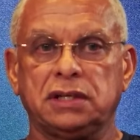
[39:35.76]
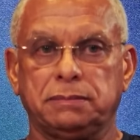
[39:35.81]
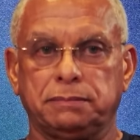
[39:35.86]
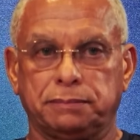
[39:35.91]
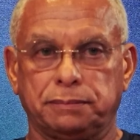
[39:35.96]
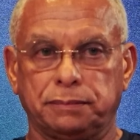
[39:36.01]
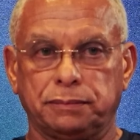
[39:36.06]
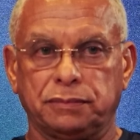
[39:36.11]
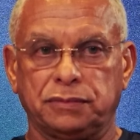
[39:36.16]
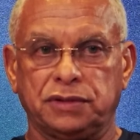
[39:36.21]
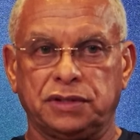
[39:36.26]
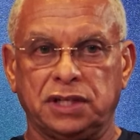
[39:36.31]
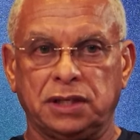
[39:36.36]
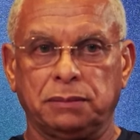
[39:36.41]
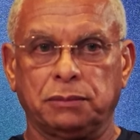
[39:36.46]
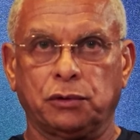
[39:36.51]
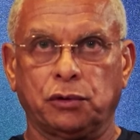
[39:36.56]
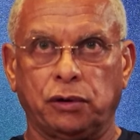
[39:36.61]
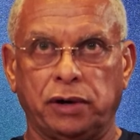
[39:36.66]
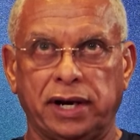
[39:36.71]
deep,
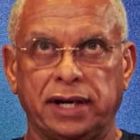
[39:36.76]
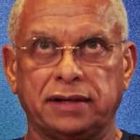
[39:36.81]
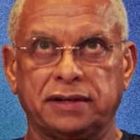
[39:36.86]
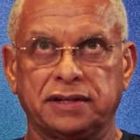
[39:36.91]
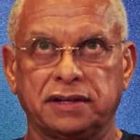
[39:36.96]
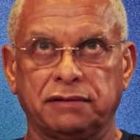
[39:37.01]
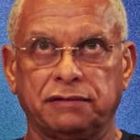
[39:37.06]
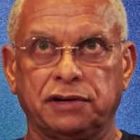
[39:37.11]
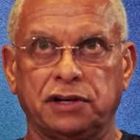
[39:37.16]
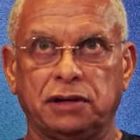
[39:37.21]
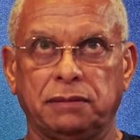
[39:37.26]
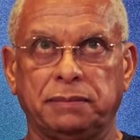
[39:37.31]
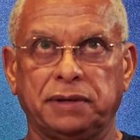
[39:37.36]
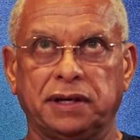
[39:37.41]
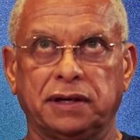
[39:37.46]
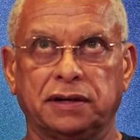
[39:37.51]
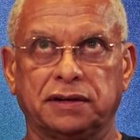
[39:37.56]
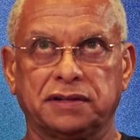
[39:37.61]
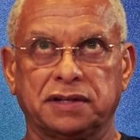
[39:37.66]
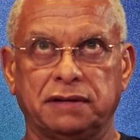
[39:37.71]
deep creativity,
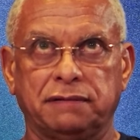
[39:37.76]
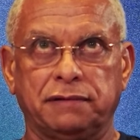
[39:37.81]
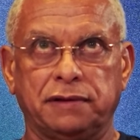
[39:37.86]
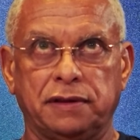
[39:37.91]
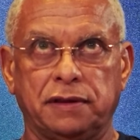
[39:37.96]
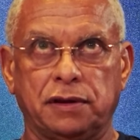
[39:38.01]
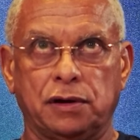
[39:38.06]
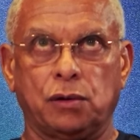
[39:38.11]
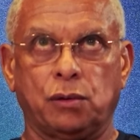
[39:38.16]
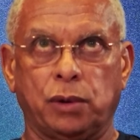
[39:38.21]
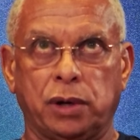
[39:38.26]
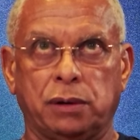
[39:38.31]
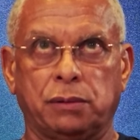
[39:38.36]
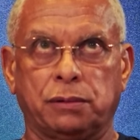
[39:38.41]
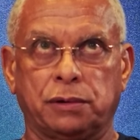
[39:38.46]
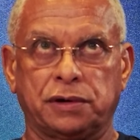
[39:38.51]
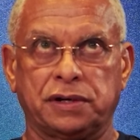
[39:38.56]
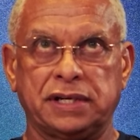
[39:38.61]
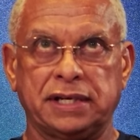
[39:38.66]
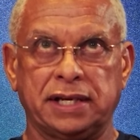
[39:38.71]
because even though
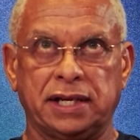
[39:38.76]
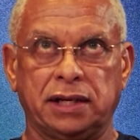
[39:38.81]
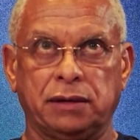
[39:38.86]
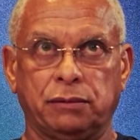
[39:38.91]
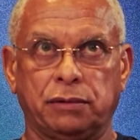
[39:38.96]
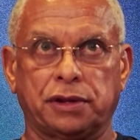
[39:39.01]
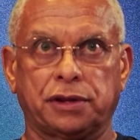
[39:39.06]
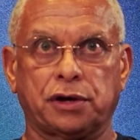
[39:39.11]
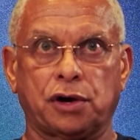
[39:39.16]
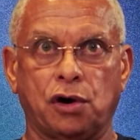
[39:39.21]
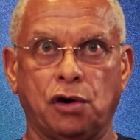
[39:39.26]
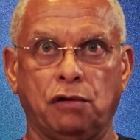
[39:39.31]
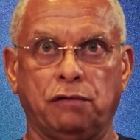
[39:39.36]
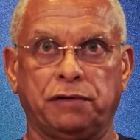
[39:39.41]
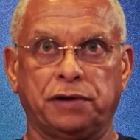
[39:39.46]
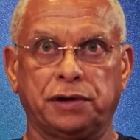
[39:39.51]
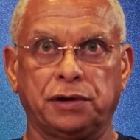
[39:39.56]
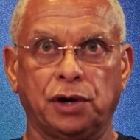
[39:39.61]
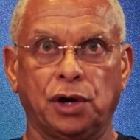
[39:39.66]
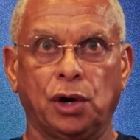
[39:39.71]
we were dealing with
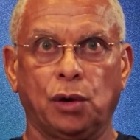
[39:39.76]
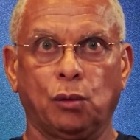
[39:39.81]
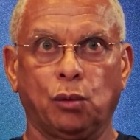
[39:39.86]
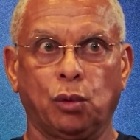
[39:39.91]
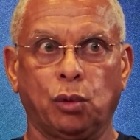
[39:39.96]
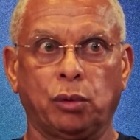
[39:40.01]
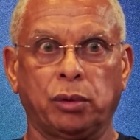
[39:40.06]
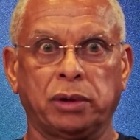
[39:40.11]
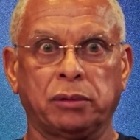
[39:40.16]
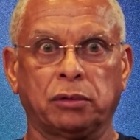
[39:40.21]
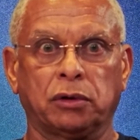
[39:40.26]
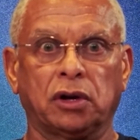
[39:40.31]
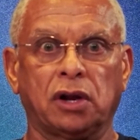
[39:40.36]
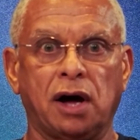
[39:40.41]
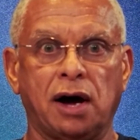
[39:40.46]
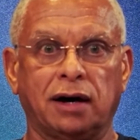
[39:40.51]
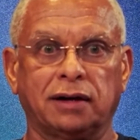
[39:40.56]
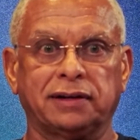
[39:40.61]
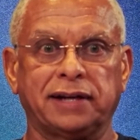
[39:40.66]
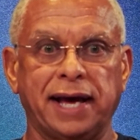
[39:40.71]
COVID, where we were
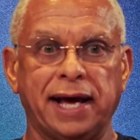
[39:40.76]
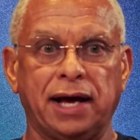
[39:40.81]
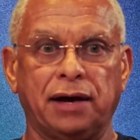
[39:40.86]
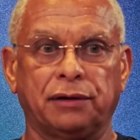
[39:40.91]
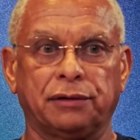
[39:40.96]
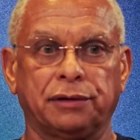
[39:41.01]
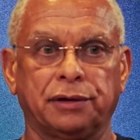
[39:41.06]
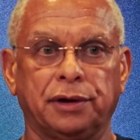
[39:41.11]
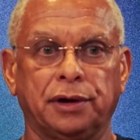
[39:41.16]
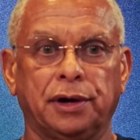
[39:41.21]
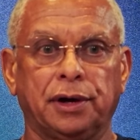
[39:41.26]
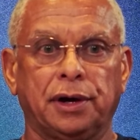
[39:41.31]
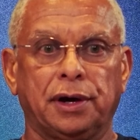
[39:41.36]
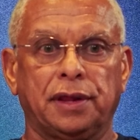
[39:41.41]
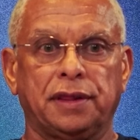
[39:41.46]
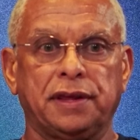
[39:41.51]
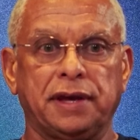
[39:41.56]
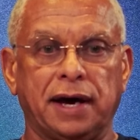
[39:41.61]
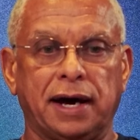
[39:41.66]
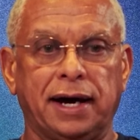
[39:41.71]
locked down,
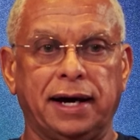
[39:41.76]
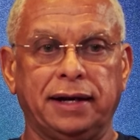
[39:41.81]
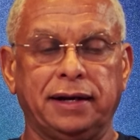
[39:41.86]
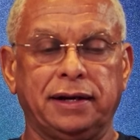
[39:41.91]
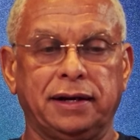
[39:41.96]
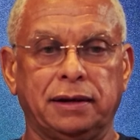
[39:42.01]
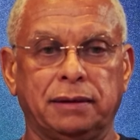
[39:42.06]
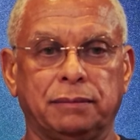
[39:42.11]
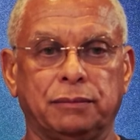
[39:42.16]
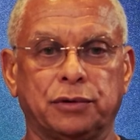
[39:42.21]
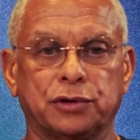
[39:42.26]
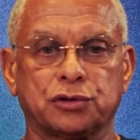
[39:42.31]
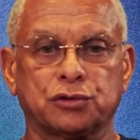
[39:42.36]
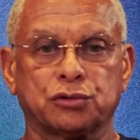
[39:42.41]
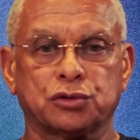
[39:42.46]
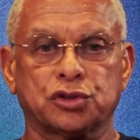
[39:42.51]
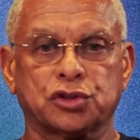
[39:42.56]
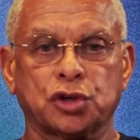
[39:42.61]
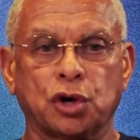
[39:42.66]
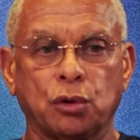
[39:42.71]
the INIM
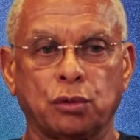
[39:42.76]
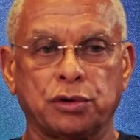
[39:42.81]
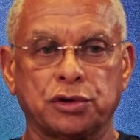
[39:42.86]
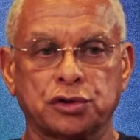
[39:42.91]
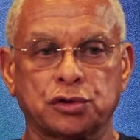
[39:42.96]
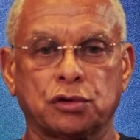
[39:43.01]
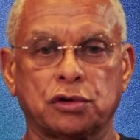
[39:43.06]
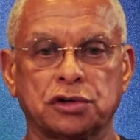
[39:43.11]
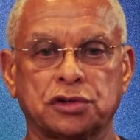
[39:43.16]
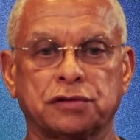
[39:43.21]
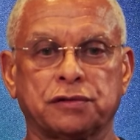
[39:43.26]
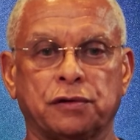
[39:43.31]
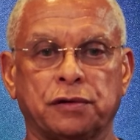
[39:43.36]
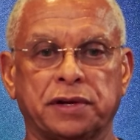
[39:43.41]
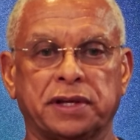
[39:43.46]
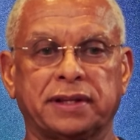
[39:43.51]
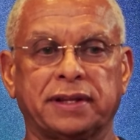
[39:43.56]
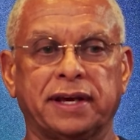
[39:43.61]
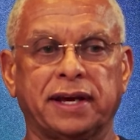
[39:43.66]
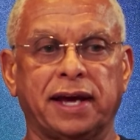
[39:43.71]
was so
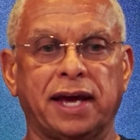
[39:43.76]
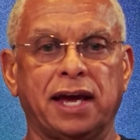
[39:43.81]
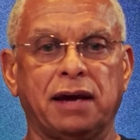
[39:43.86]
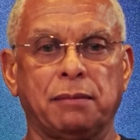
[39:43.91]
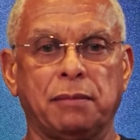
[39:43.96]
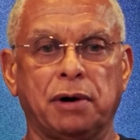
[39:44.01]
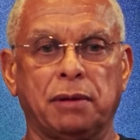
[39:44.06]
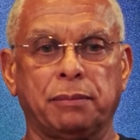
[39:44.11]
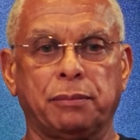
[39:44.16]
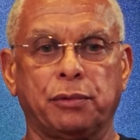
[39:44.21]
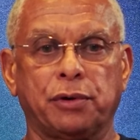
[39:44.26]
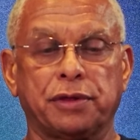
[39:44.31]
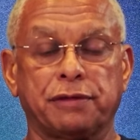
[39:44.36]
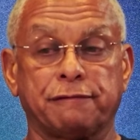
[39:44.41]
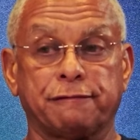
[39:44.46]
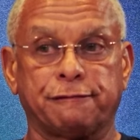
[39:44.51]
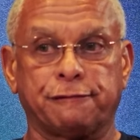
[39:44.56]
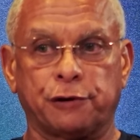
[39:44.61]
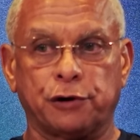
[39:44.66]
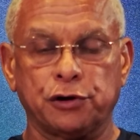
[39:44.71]
resourceful that they came up
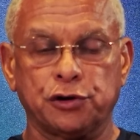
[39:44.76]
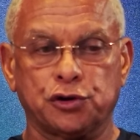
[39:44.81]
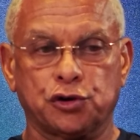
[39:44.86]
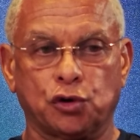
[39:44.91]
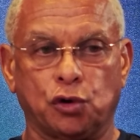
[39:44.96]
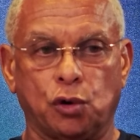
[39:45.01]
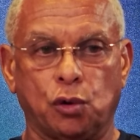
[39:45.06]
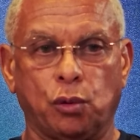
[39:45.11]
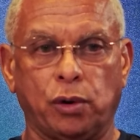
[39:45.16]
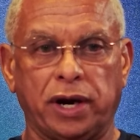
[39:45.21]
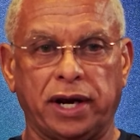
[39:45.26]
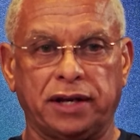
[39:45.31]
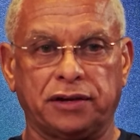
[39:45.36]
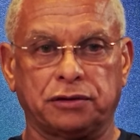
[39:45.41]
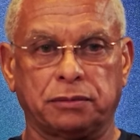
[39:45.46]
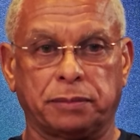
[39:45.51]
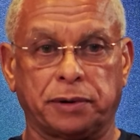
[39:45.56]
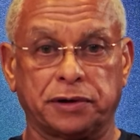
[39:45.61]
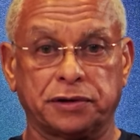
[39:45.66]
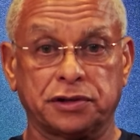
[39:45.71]
with virtual
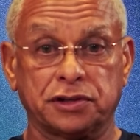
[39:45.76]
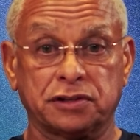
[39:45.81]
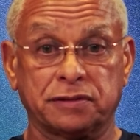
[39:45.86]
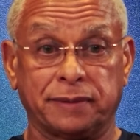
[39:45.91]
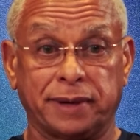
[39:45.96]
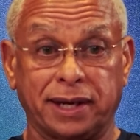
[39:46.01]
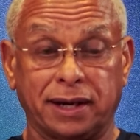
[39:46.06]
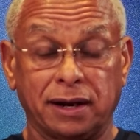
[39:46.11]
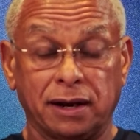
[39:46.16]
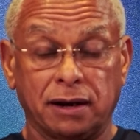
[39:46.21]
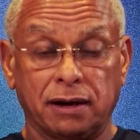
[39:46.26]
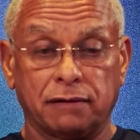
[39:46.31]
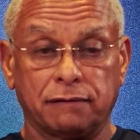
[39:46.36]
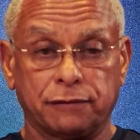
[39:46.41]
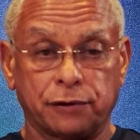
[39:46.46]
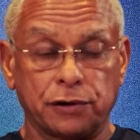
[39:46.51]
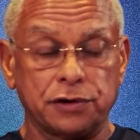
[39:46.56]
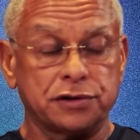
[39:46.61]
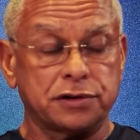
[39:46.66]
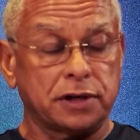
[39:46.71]
way to participate,
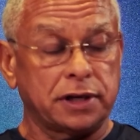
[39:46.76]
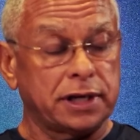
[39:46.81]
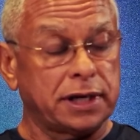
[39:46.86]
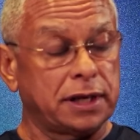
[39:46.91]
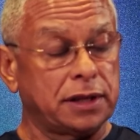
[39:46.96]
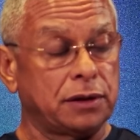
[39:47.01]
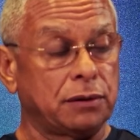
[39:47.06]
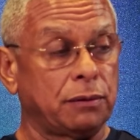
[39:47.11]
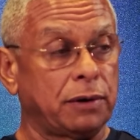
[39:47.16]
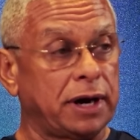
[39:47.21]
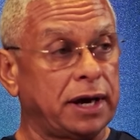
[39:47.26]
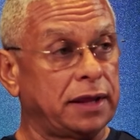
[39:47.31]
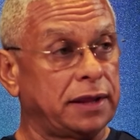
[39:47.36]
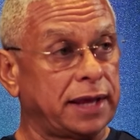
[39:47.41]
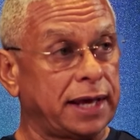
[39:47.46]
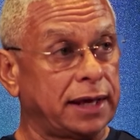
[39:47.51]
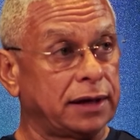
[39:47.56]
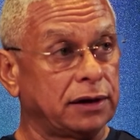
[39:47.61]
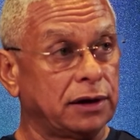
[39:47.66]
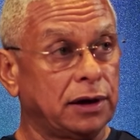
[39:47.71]
virtually in the
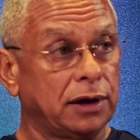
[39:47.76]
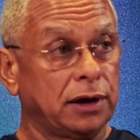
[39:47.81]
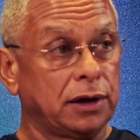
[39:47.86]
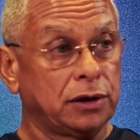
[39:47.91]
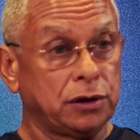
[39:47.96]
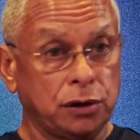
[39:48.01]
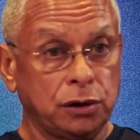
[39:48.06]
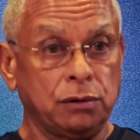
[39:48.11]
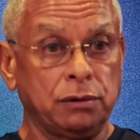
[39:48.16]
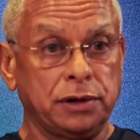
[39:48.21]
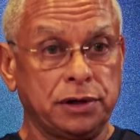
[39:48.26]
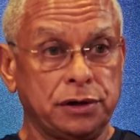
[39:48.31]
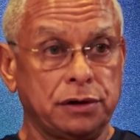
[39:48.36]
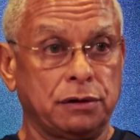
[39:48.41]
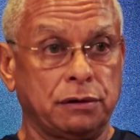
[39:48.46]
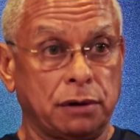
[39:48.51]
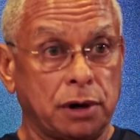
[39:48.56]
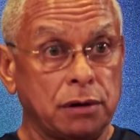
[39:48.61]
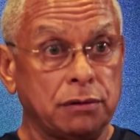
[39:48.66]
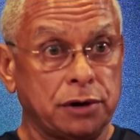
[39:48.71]
way that you
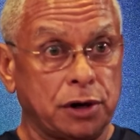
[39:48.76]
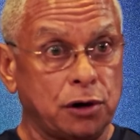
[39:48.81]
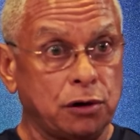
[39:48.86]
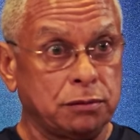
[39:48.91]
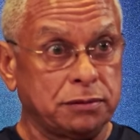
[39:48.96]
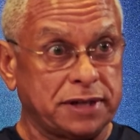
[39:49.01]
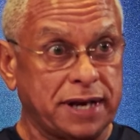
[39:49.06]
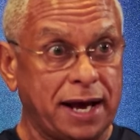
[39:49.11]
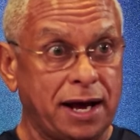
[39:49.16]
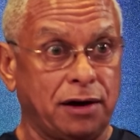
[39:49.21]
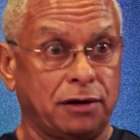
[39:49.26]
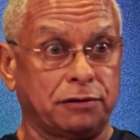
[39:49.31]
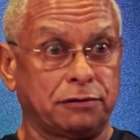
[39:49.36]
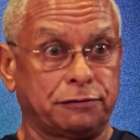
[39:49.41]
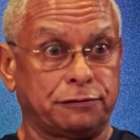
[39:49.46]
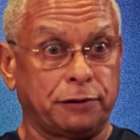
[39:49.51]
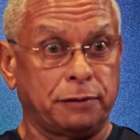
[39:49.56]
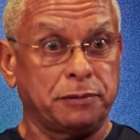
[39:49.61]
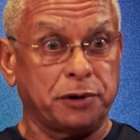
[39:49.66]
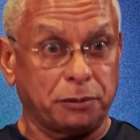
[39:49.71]
in your own
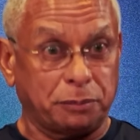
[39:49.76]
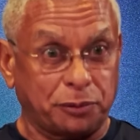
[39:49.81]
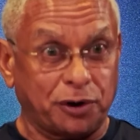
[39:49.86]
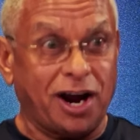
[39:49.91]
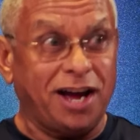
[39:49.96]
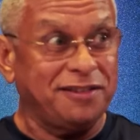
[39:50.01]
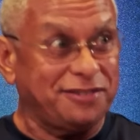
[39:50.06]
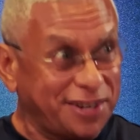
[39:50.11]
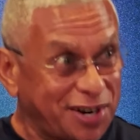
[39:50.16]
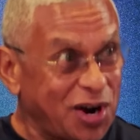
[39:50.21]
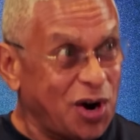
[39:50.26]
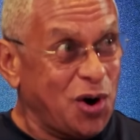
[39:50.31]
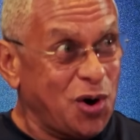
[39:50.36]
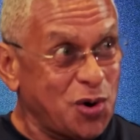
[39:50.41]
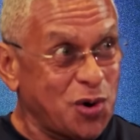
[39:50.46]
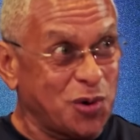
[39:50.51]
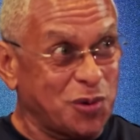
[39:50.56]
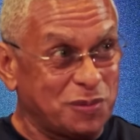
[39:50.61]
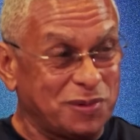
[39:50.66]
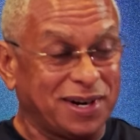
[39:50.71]
hometown from your private
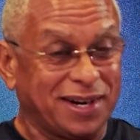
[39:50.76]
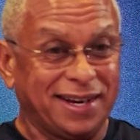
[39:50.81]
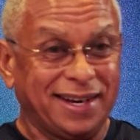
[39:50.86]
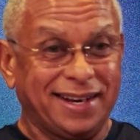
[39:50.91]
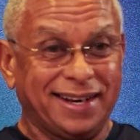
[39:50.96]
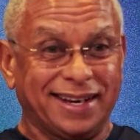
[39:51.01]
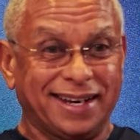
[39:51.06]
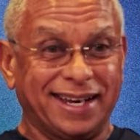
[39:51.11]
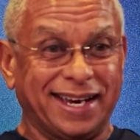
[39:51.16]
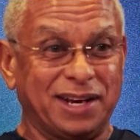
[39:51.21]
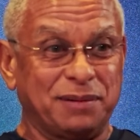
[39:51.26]
home right.